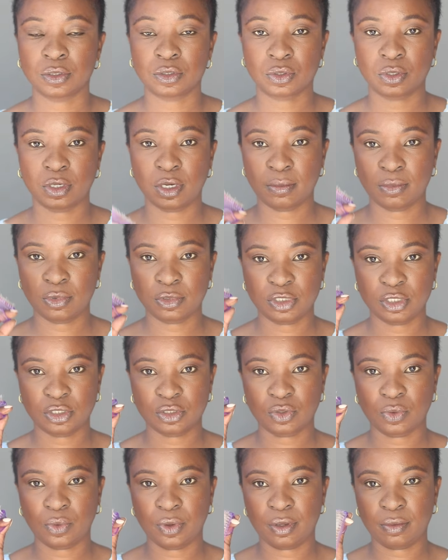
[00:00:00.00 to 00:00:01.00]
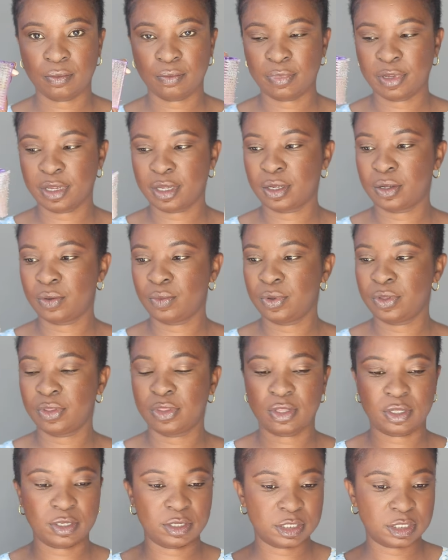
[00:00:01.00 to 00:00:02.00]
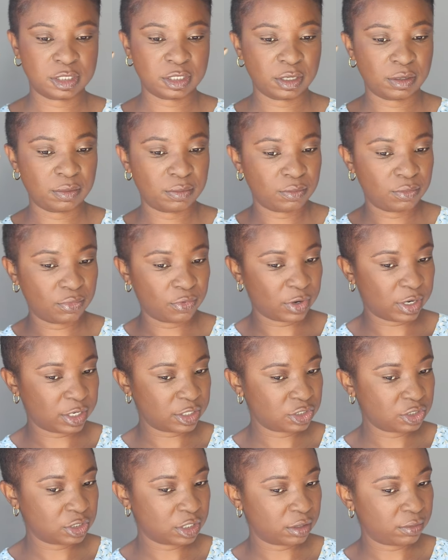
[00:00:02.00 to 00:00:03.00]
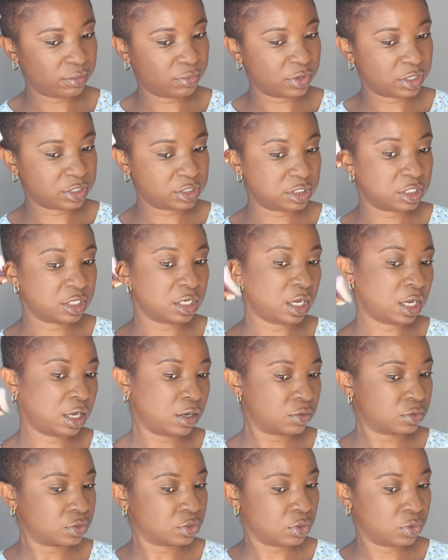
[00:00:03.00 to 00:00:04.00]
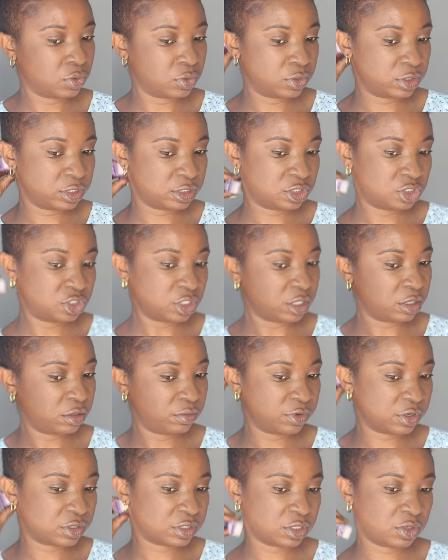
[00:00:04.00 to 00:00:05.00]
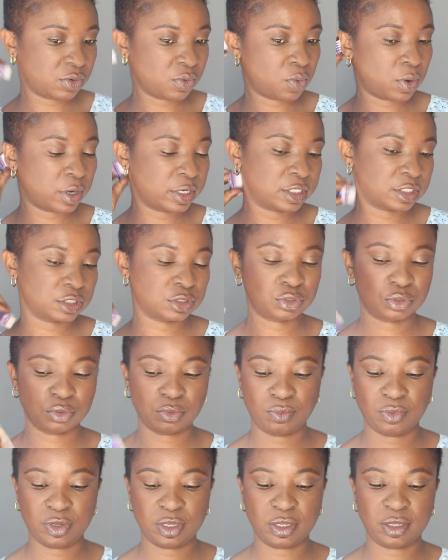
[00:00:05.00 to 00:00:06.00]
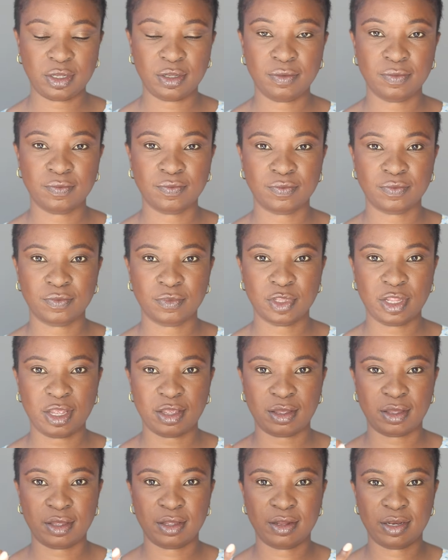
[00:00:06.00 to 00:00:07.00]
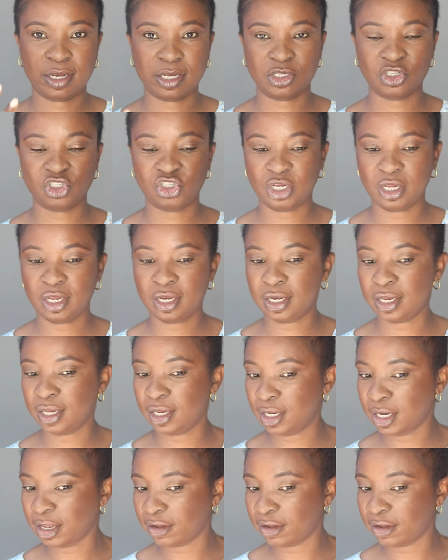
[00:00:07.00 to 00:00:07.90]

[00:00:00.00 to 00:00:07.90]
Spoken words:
So now I'm just going back with the same brush and brushing out all this gel, because I don't want it to be like jelly.